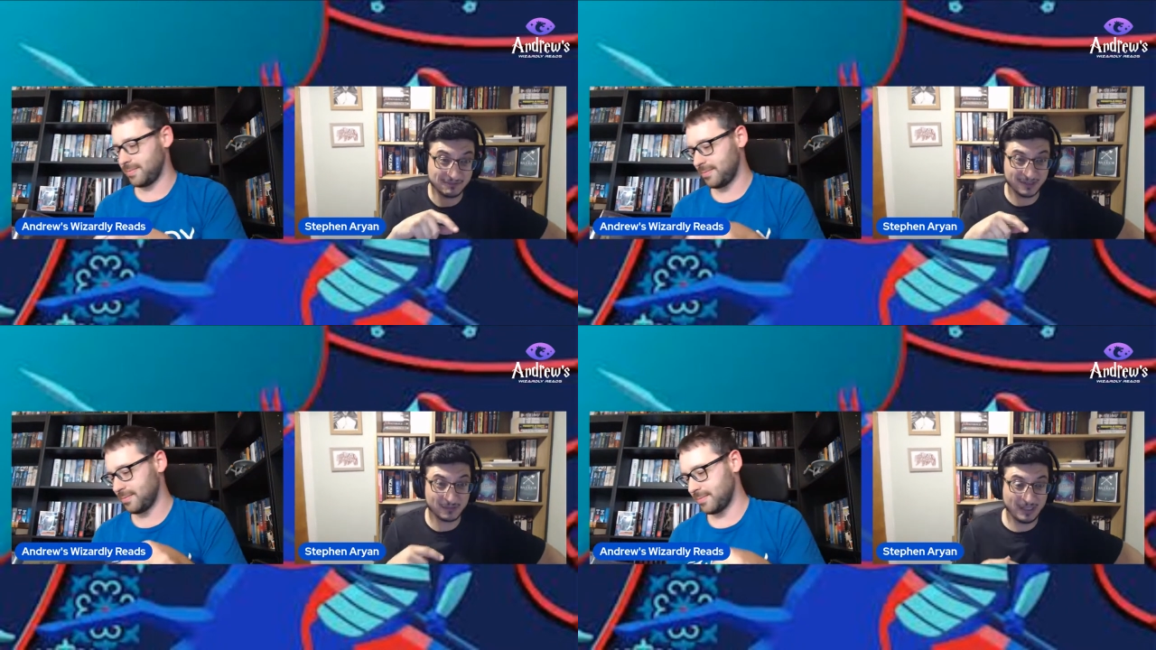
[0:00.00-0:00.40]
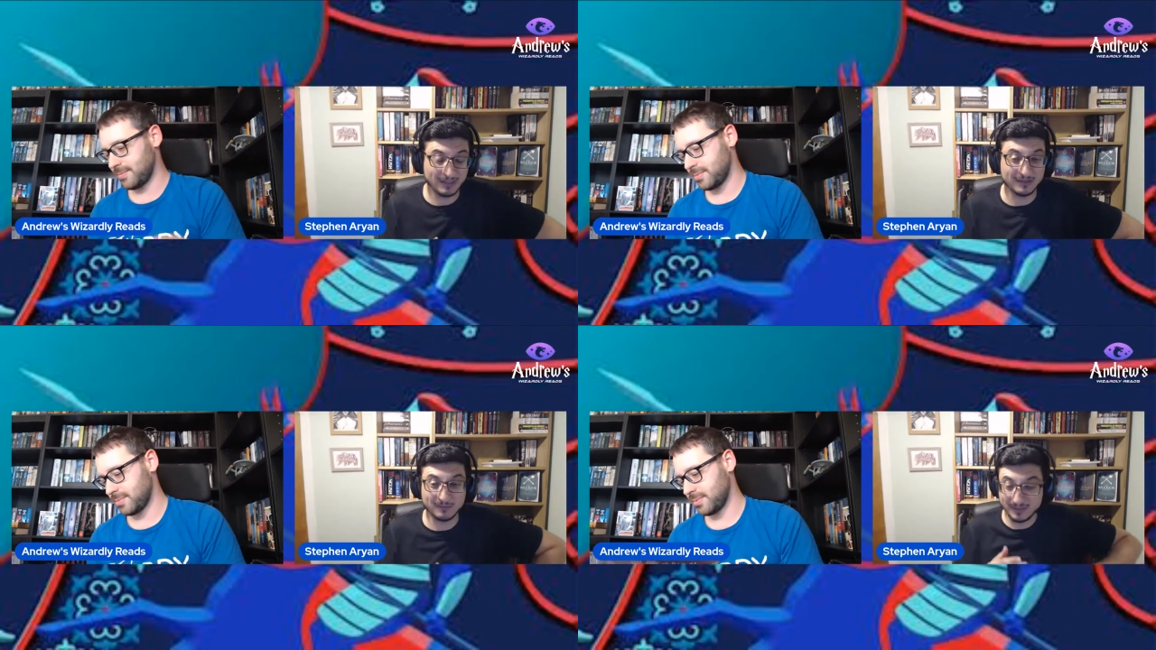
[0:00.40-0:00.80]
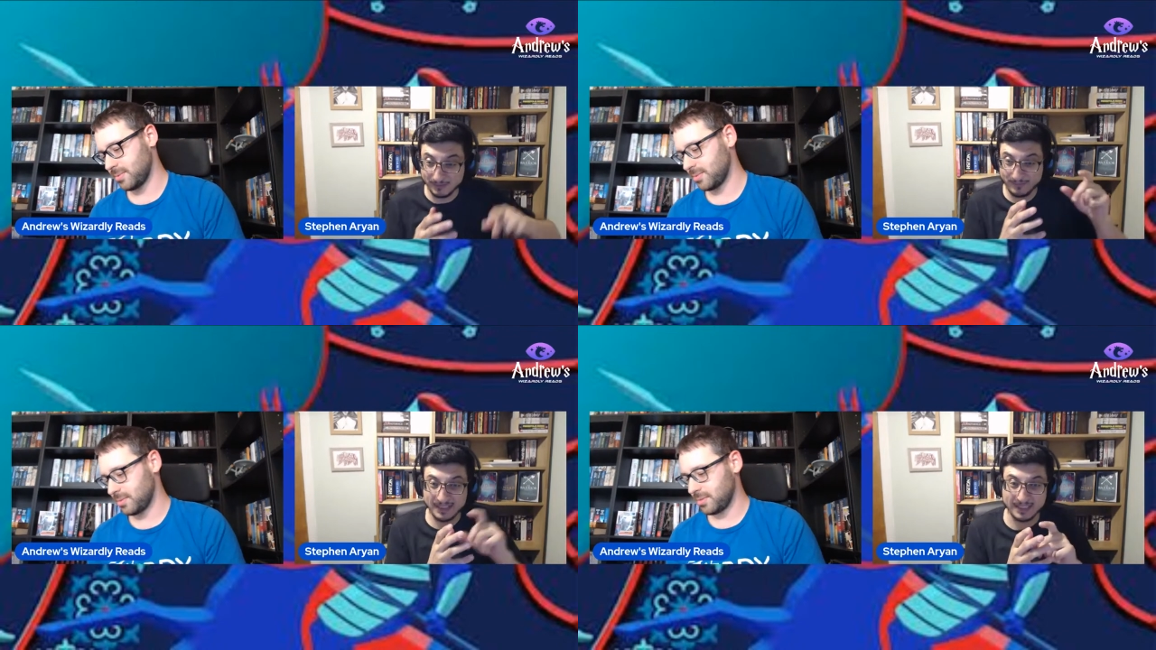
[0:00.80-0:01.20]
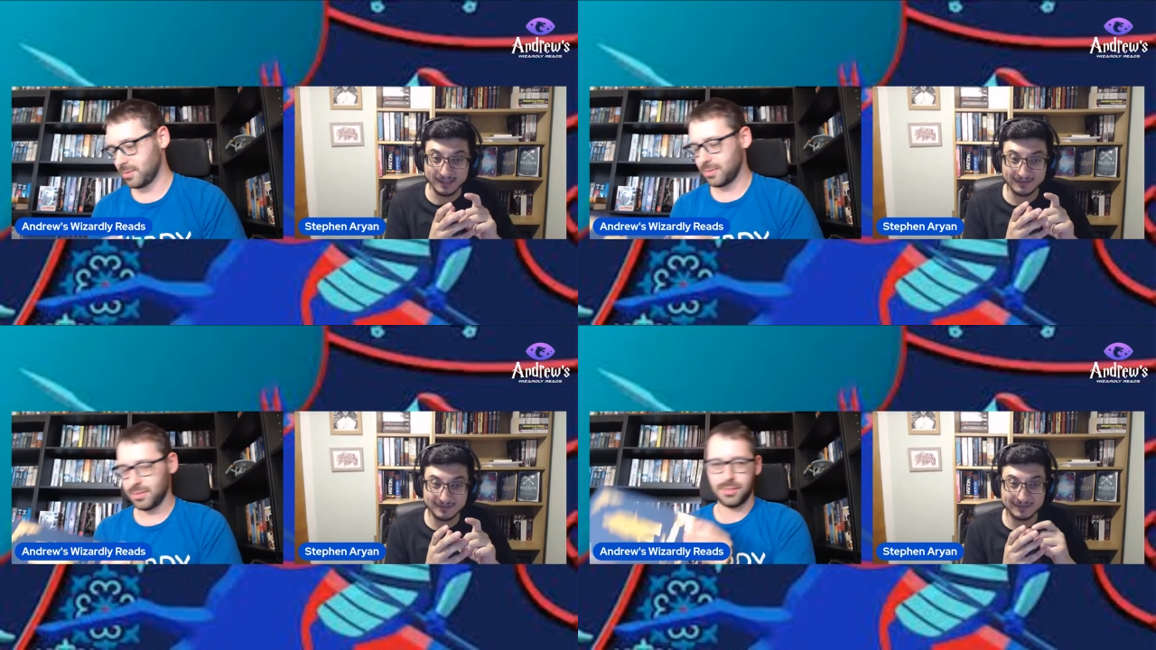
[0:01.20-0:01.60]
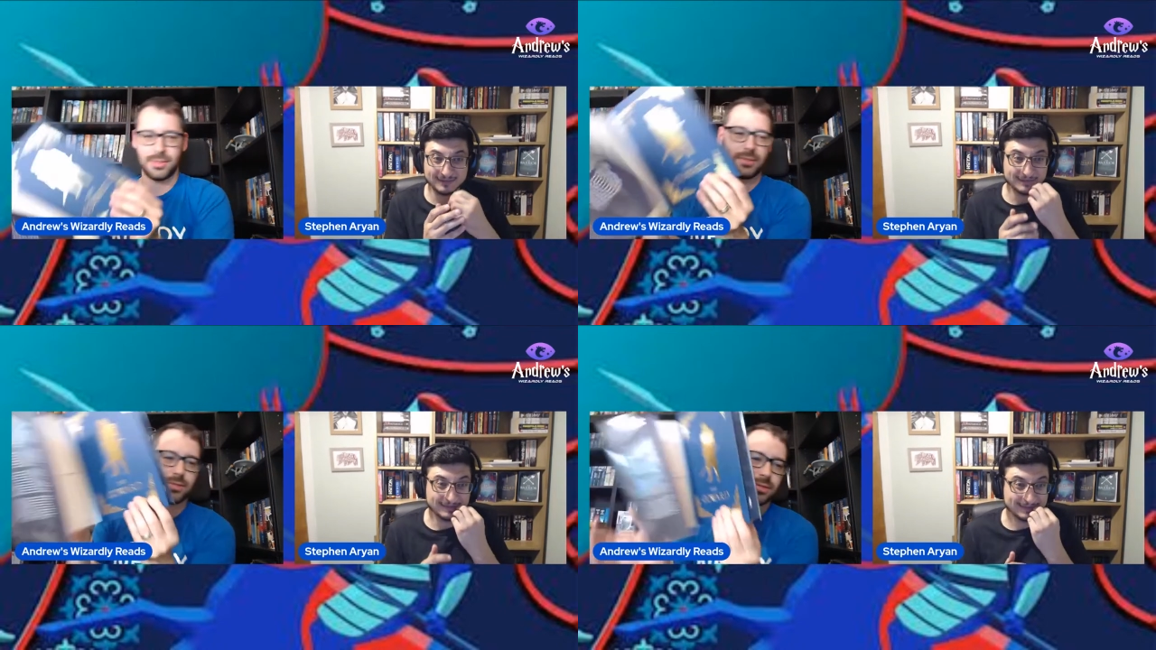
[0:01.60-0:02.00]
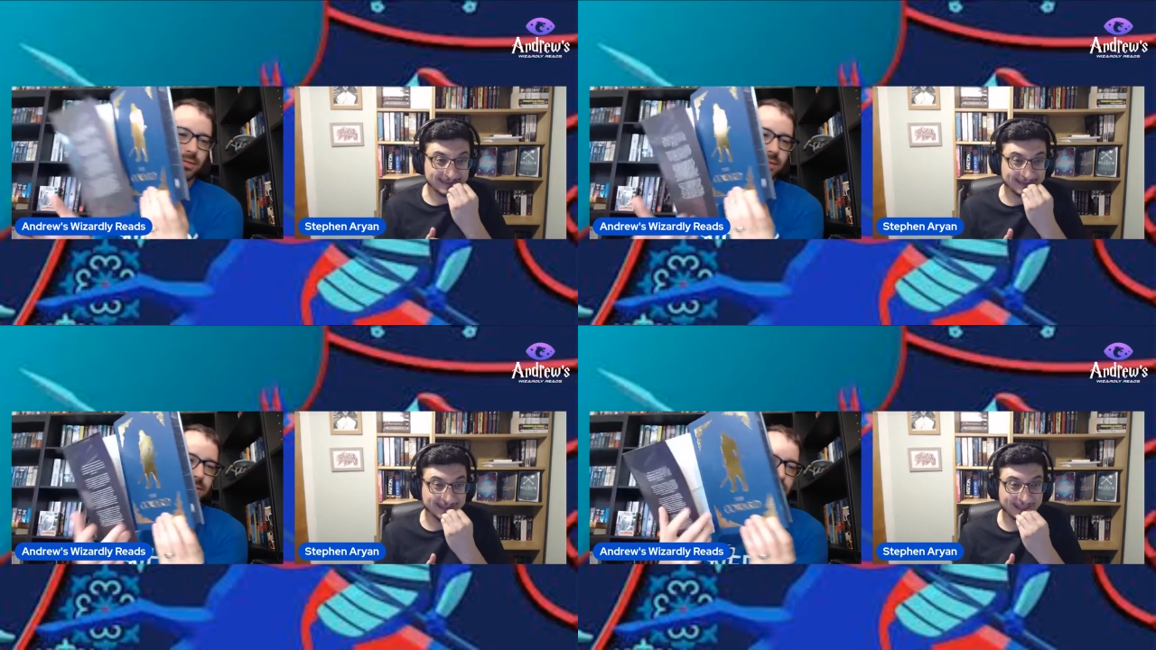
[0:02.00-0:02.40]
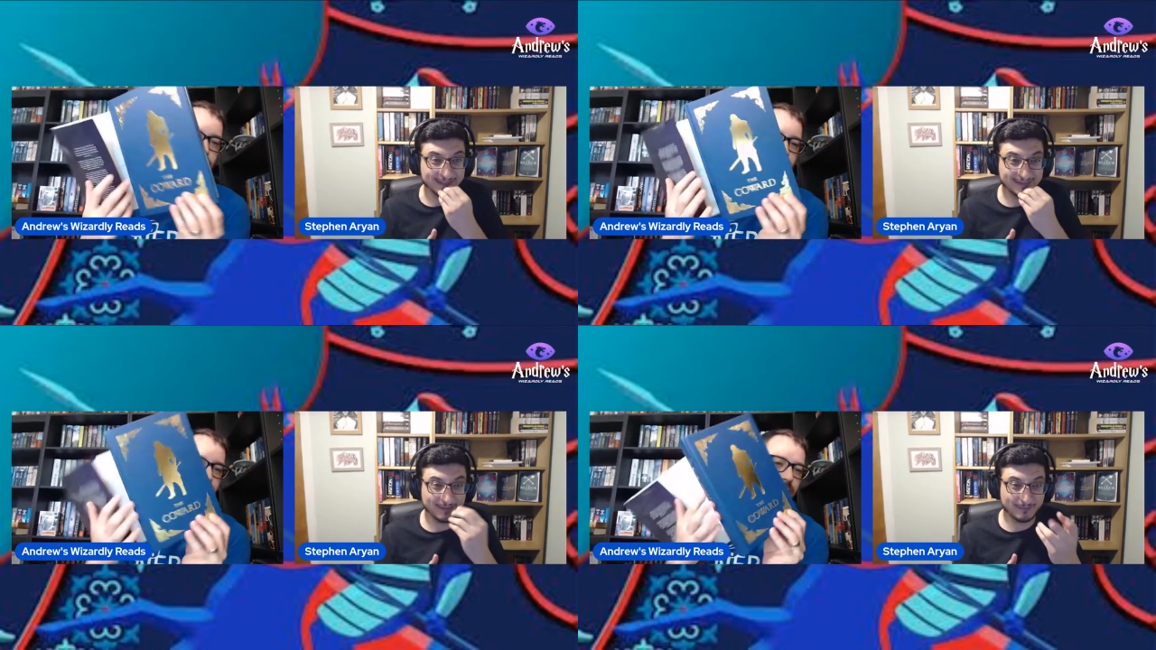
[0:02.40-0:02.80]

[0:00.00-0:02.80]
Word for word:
Speaker 1: as well with the figure and, and stuff